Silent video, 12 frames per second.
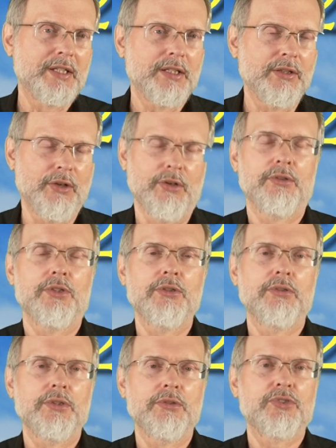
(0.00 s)
You know, you,
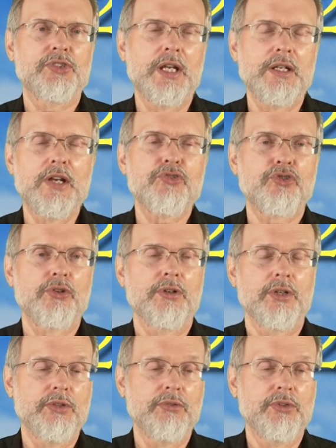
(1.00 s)
you say, yes,
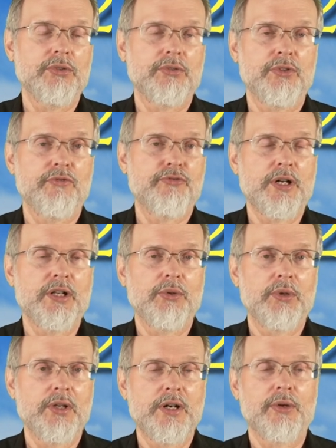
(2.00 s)
sir, and you, you, you follow
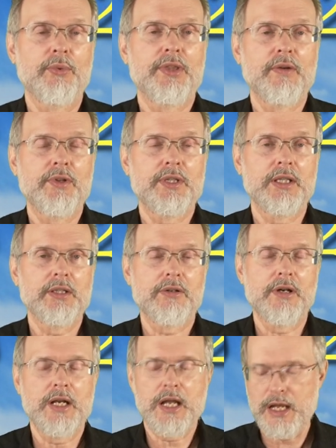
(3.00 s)
along with everything that
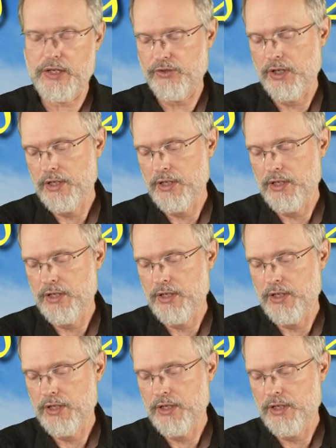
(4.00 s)
God has.